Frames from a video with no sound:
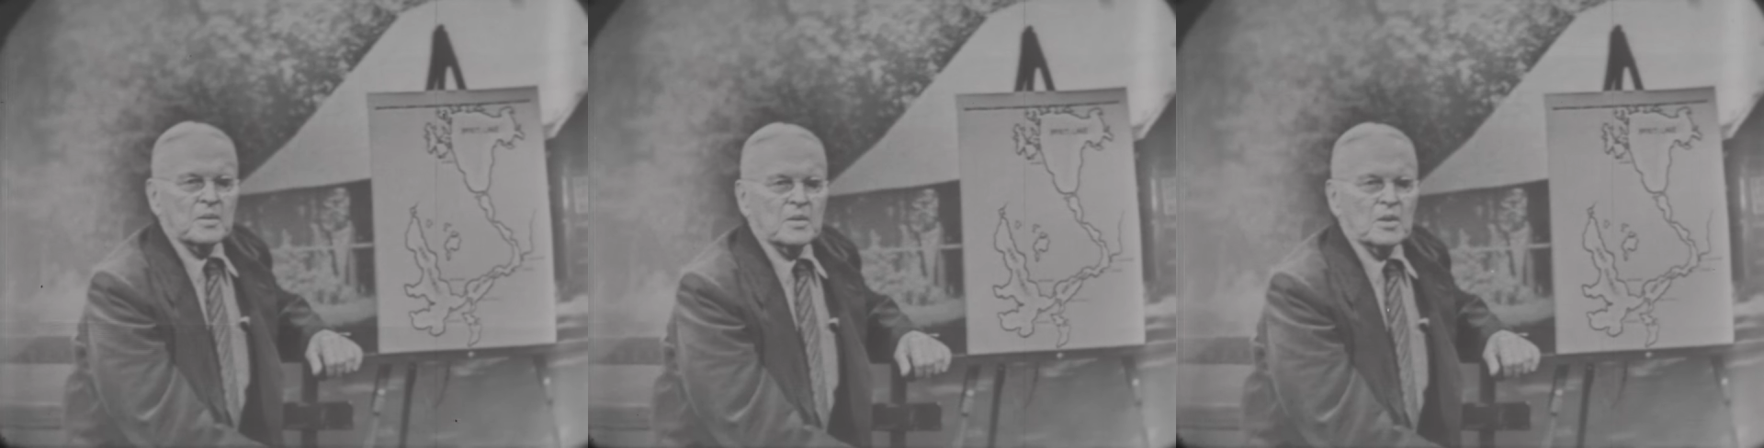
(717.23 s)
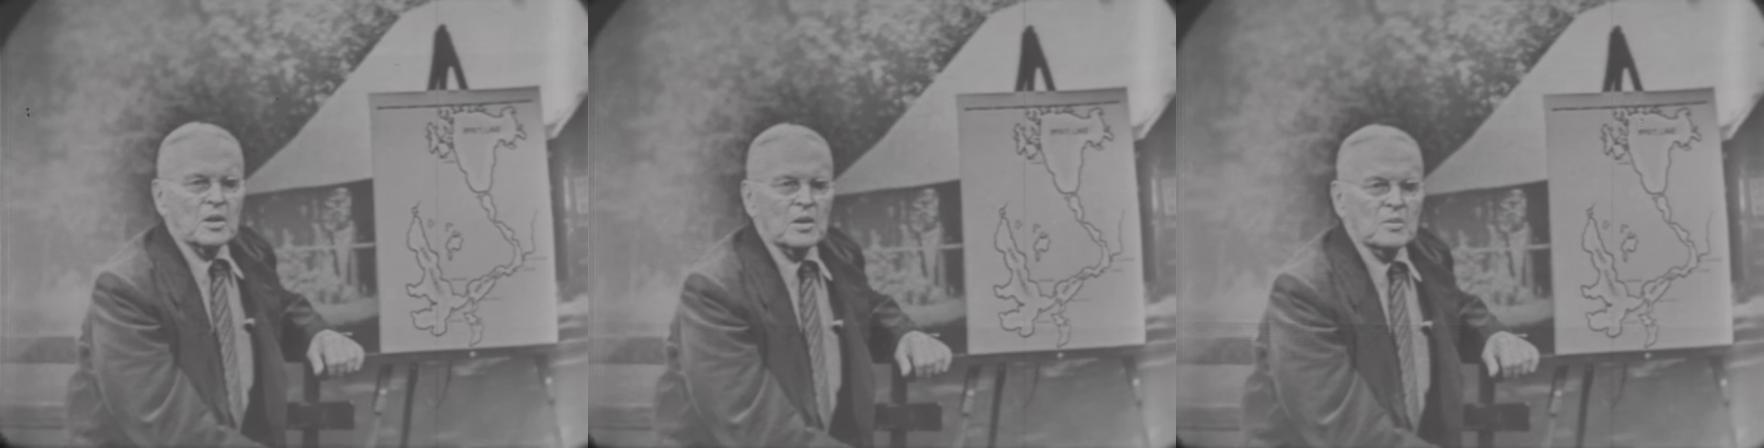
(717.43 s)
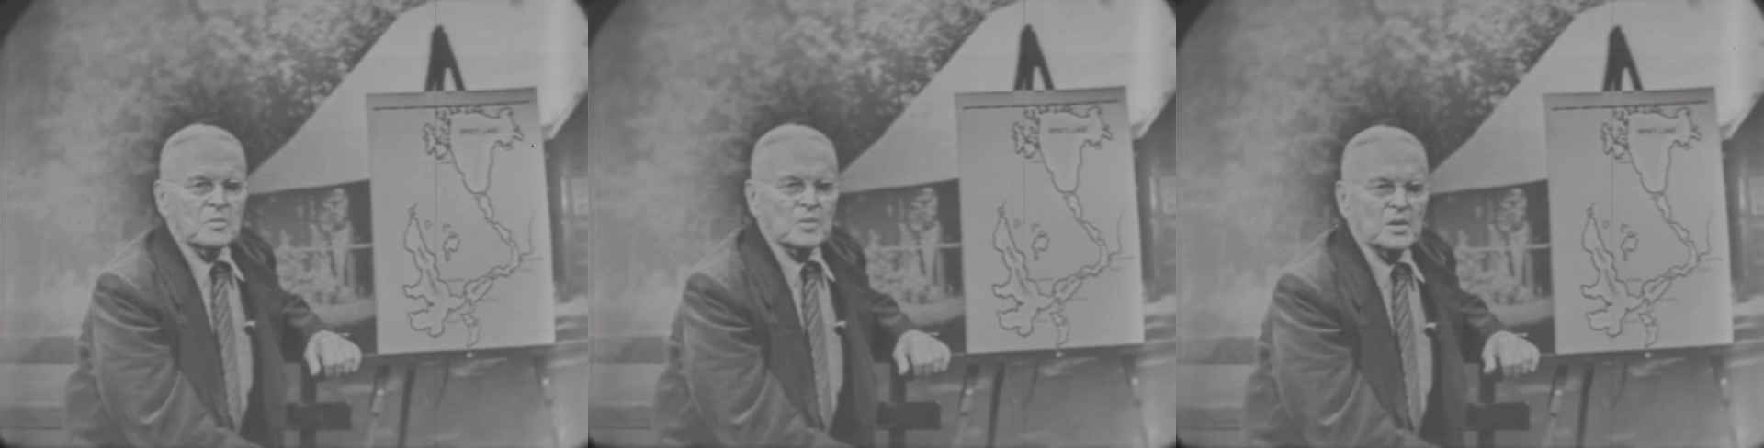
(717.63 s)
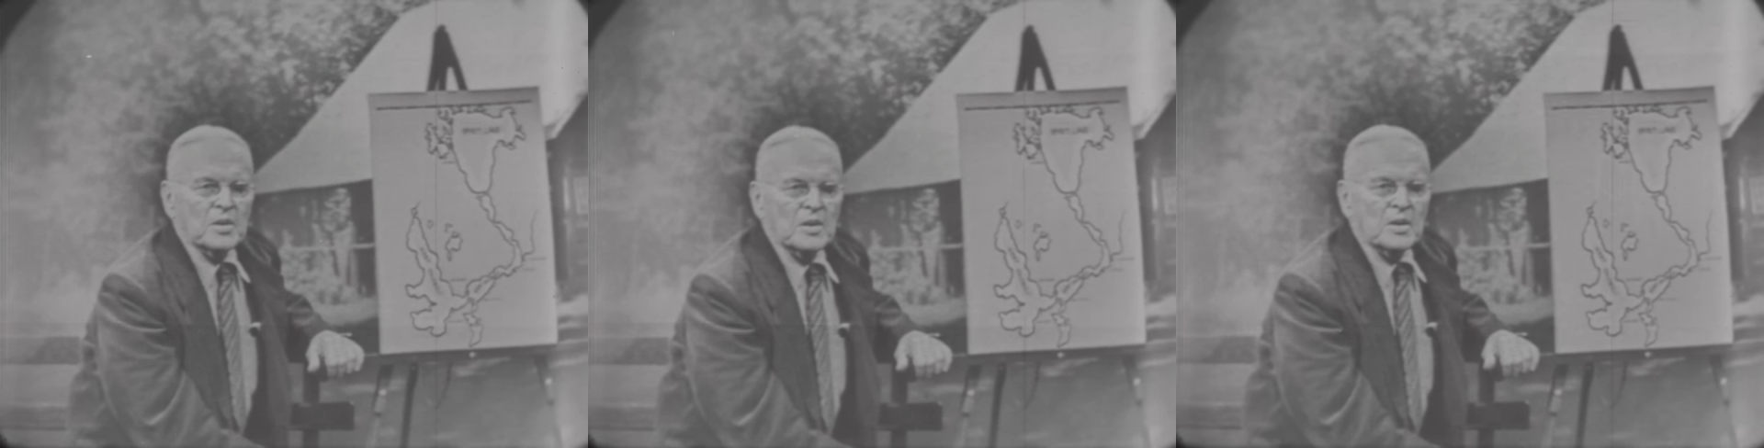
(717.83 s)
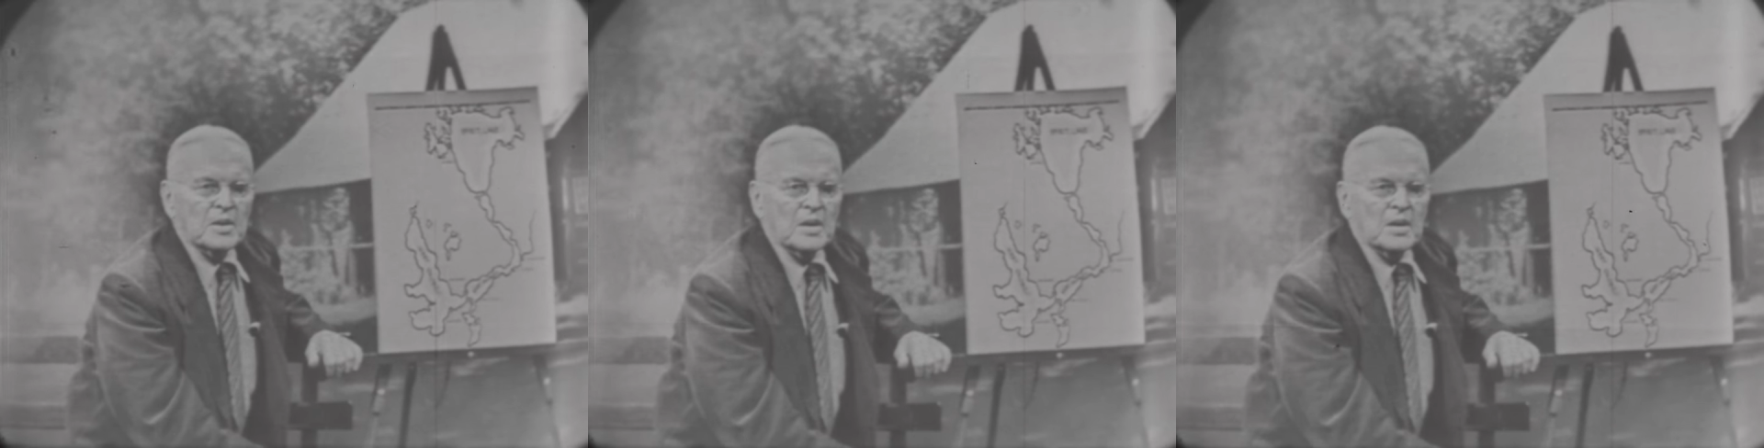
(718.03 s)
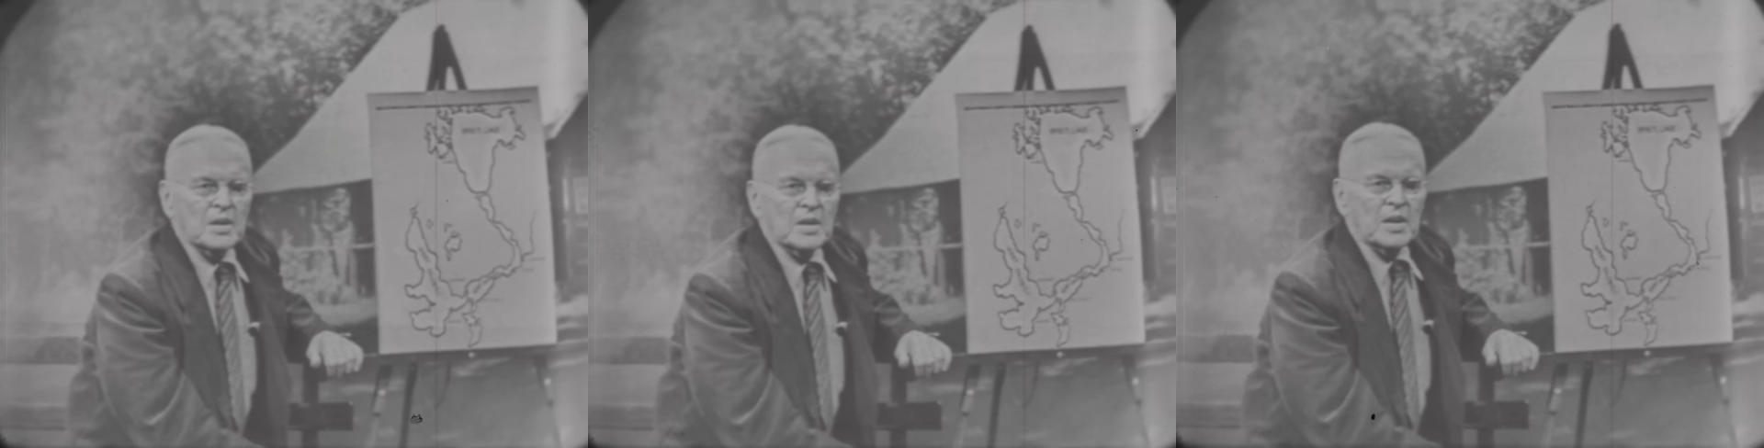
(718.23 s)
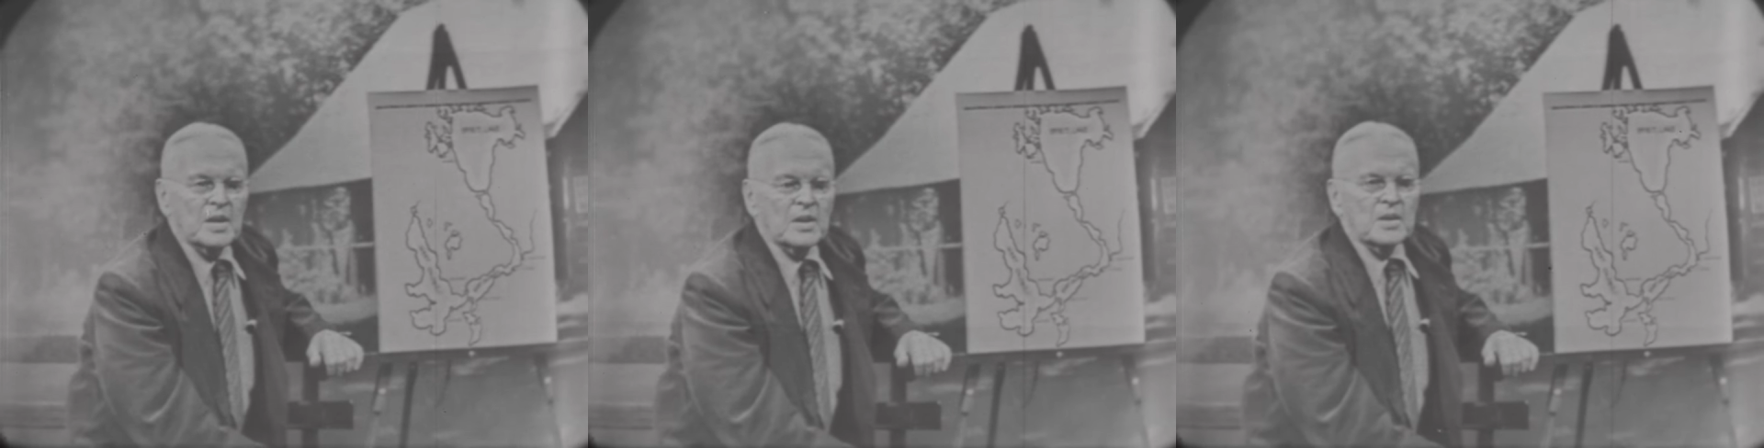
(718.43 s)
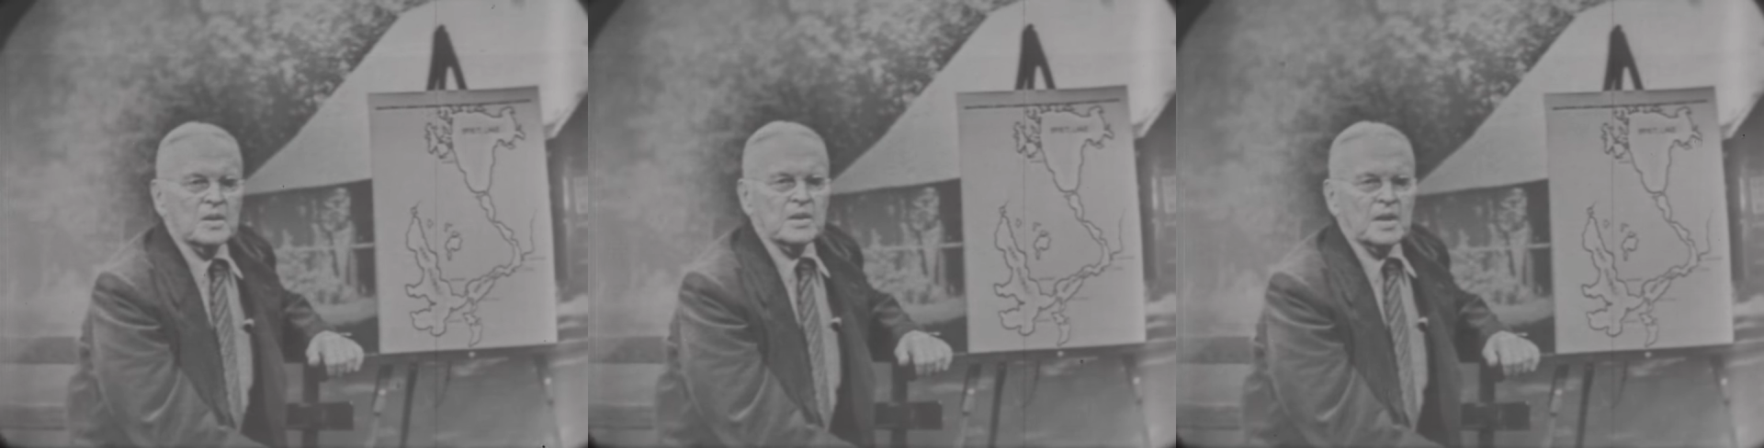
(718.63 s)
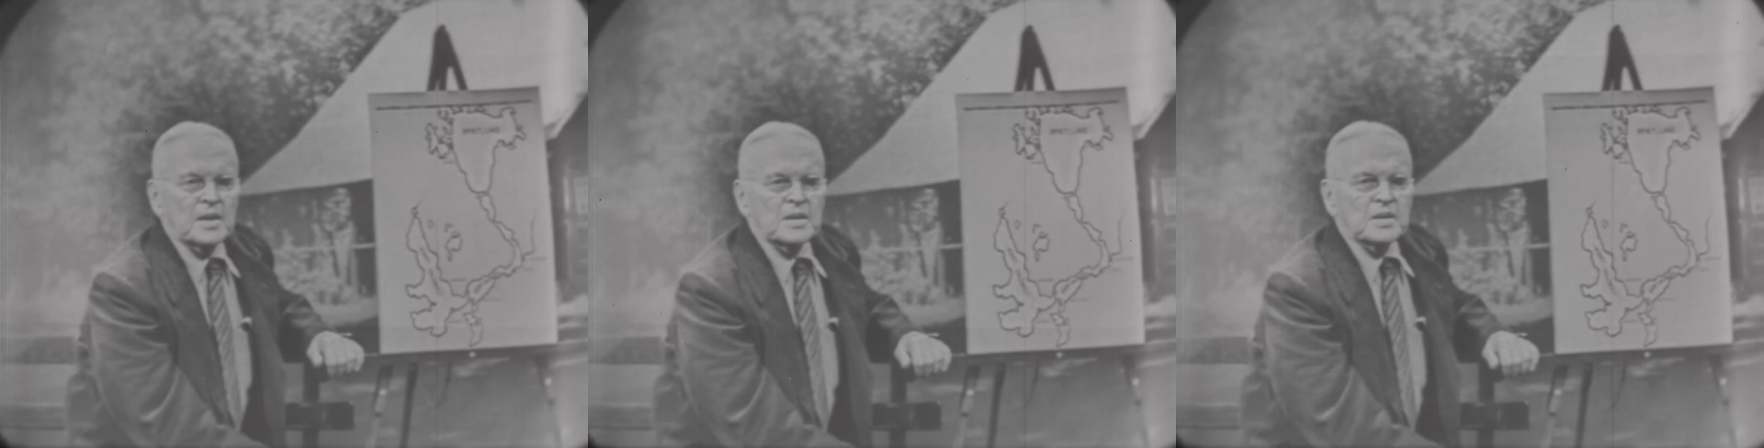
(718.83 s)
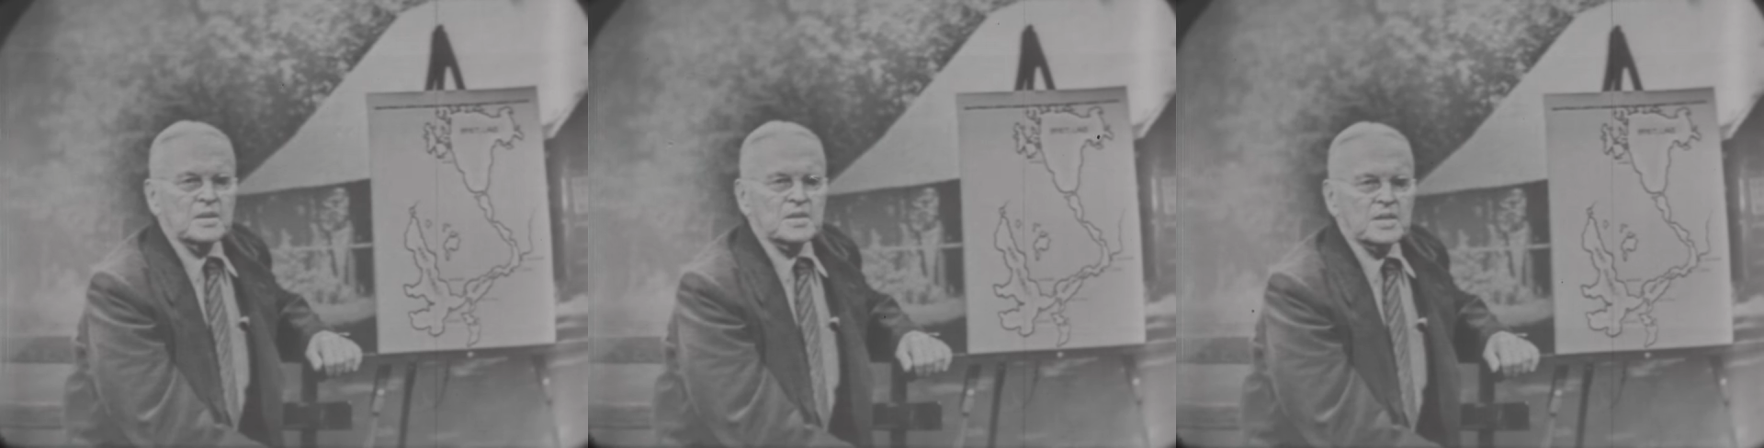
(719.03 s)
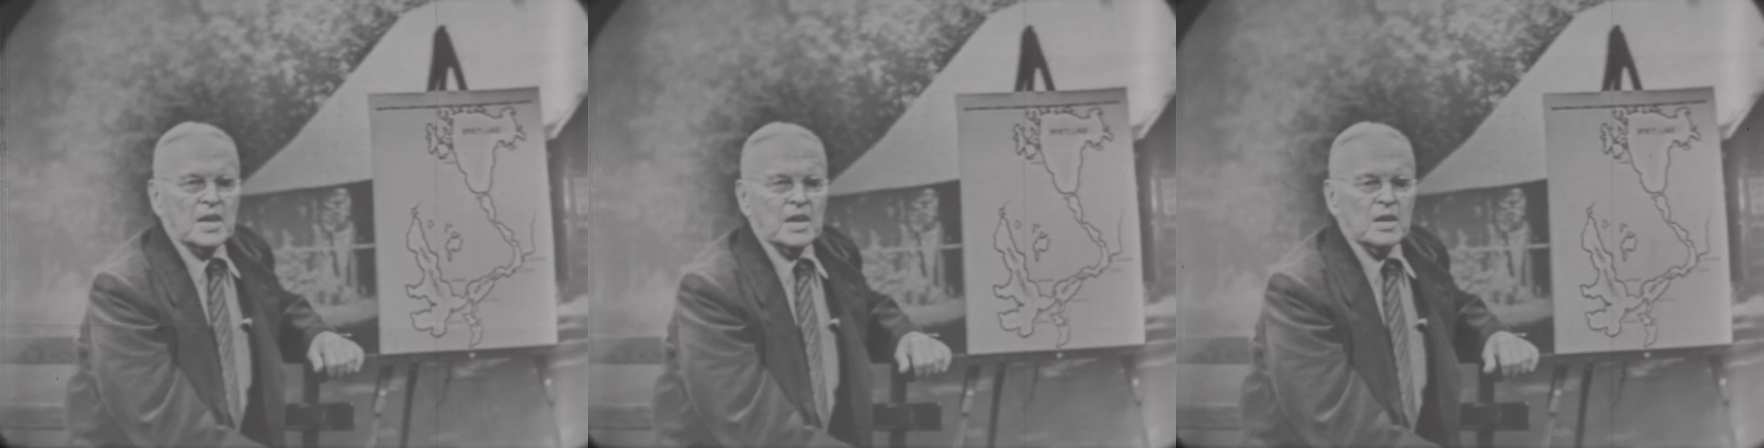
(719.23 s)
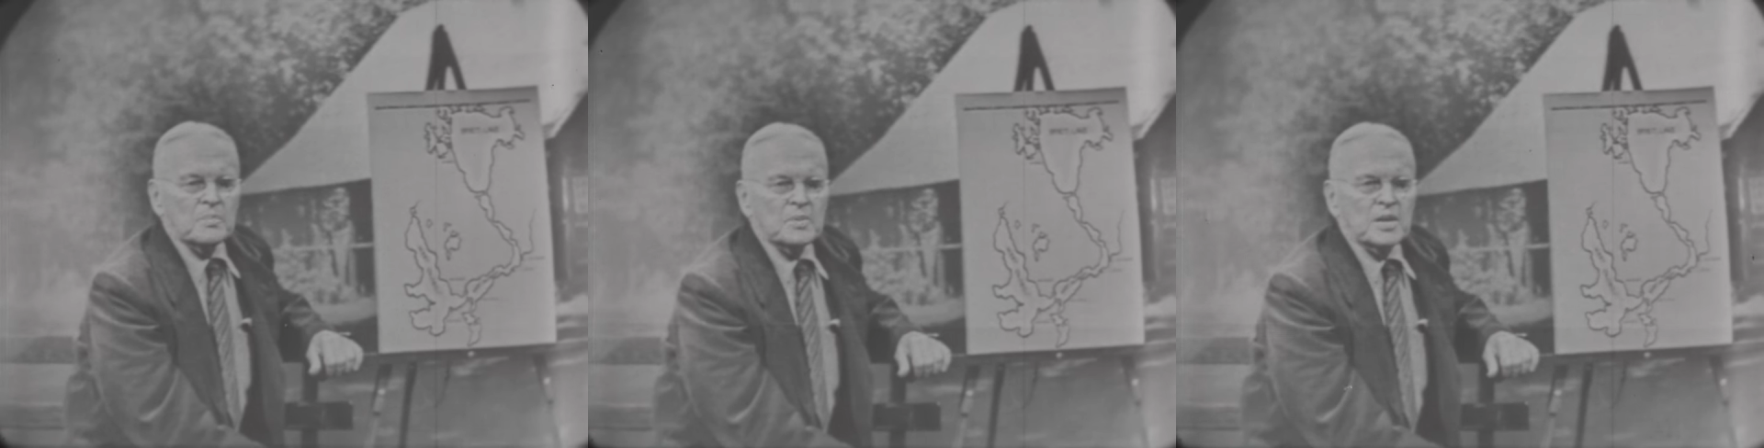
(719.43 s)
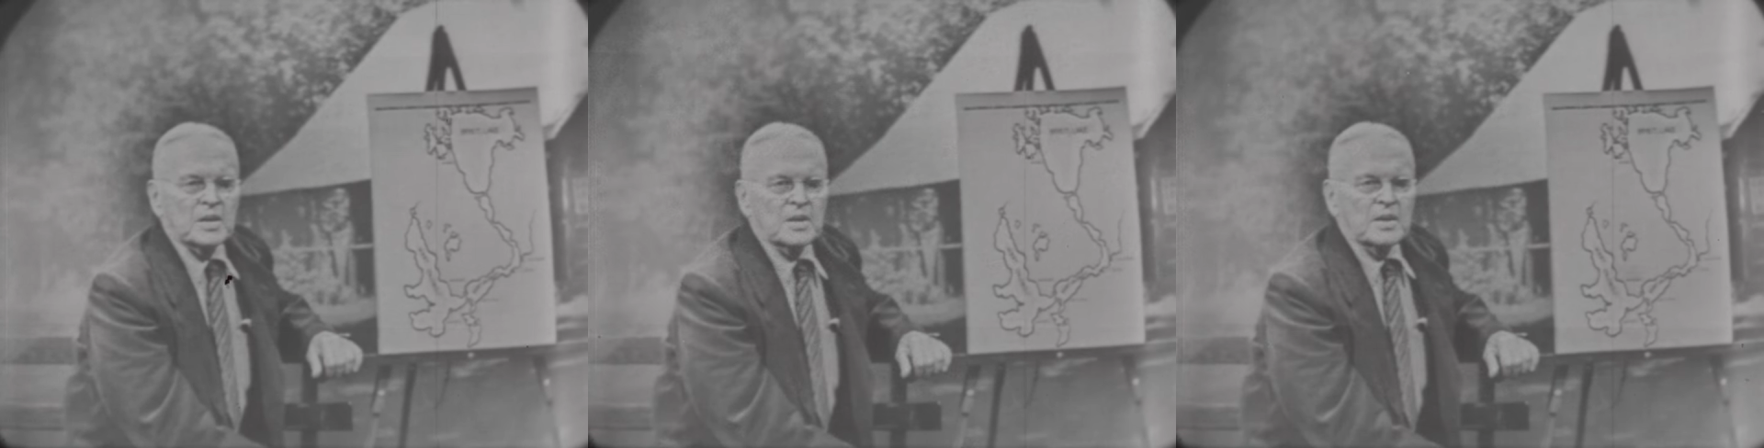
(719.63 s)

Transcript: uh, were uh, killed and scalped.